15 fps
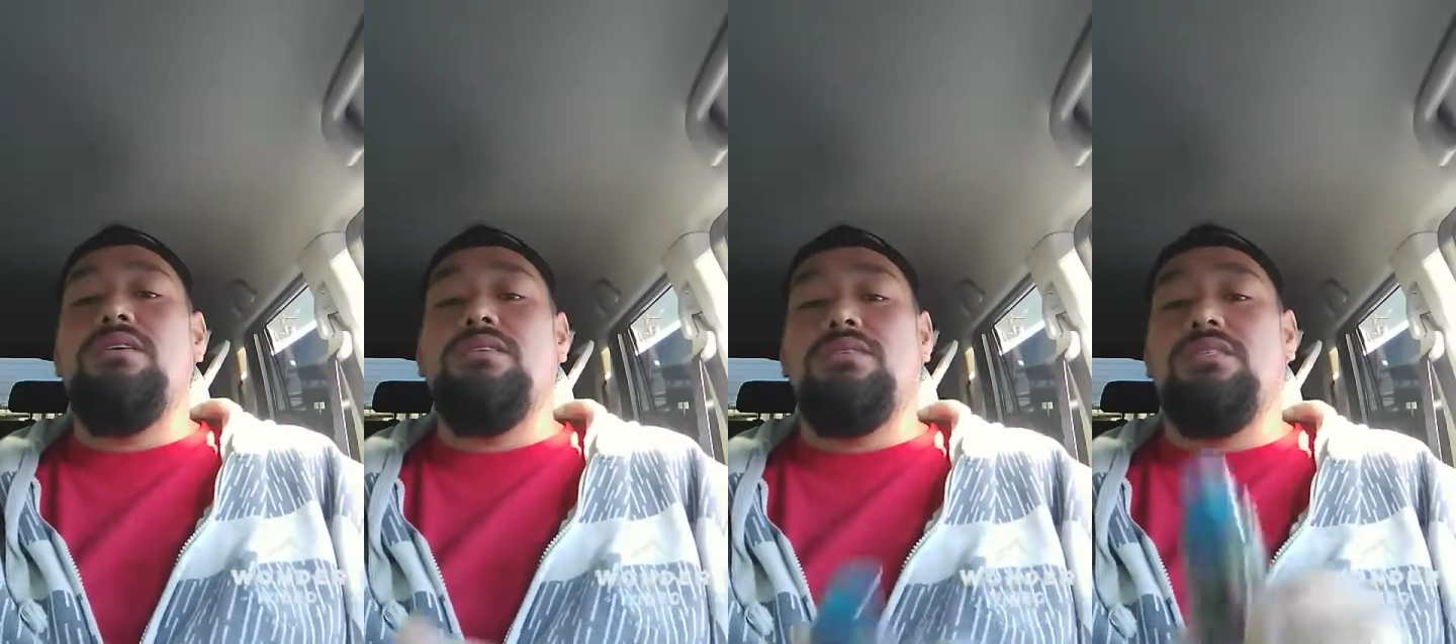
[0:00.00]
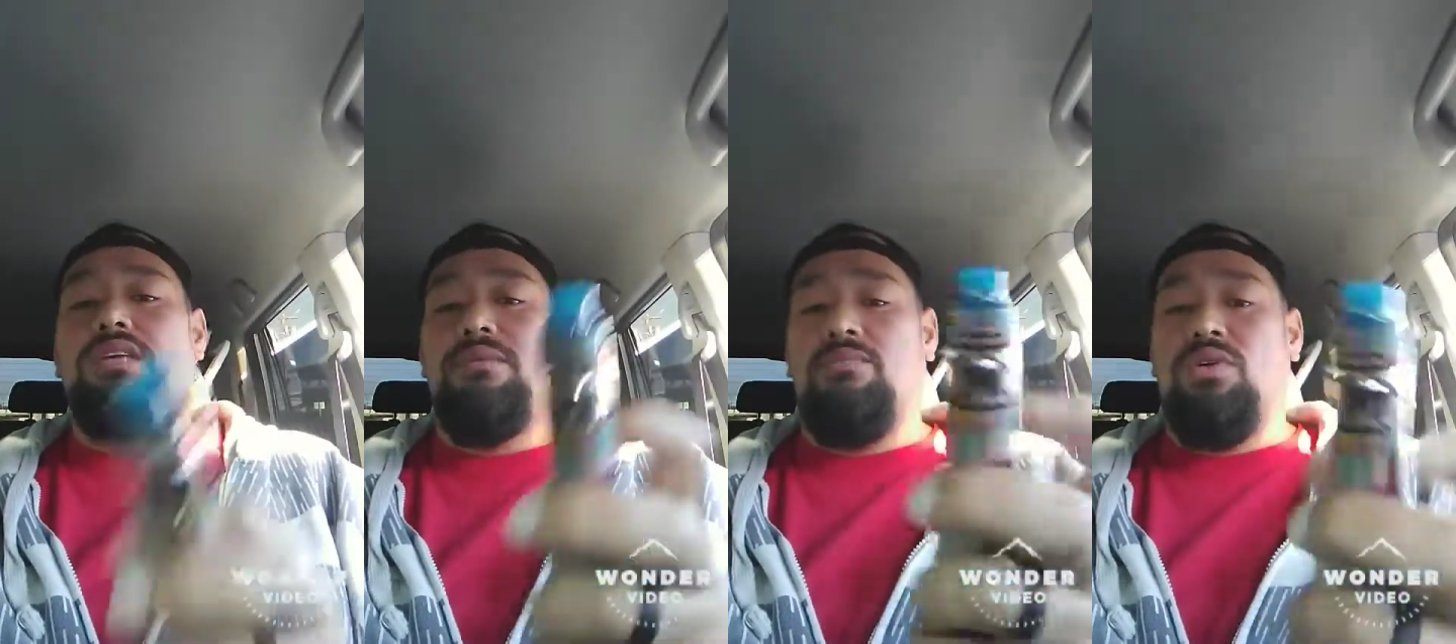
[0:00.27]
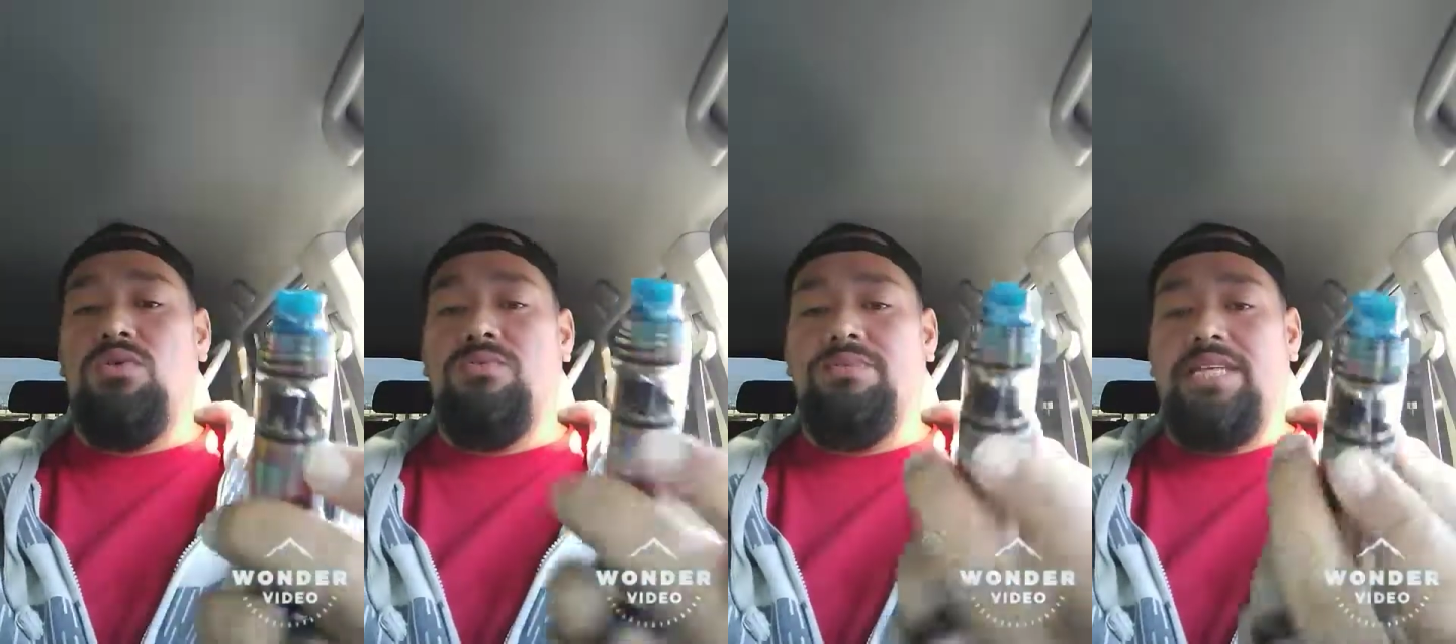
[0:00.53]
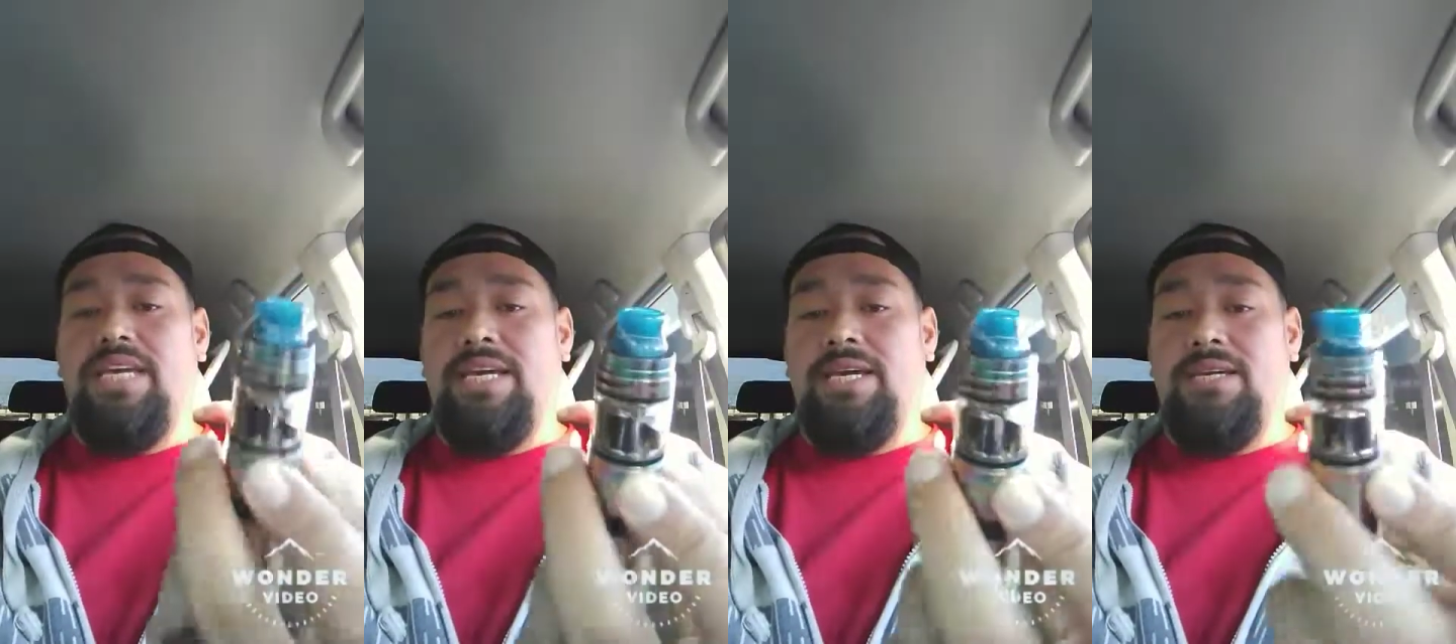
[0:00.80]
sub-ohm
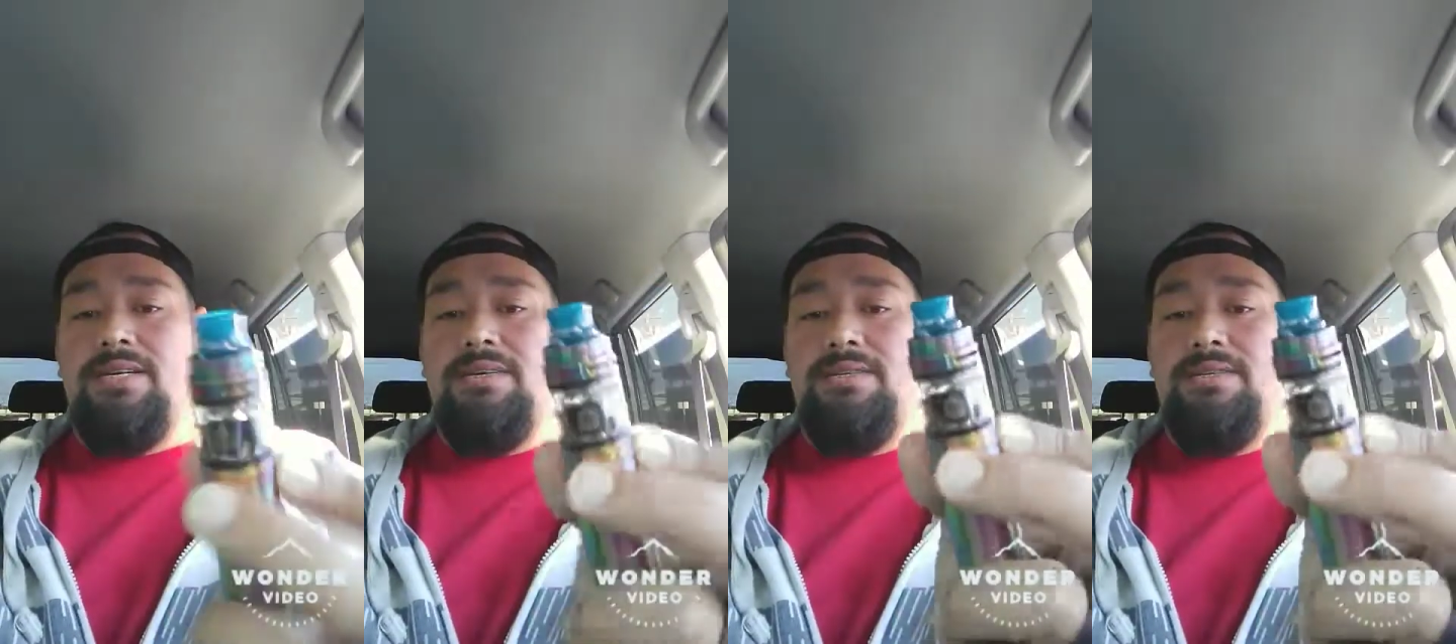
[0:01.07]
tank,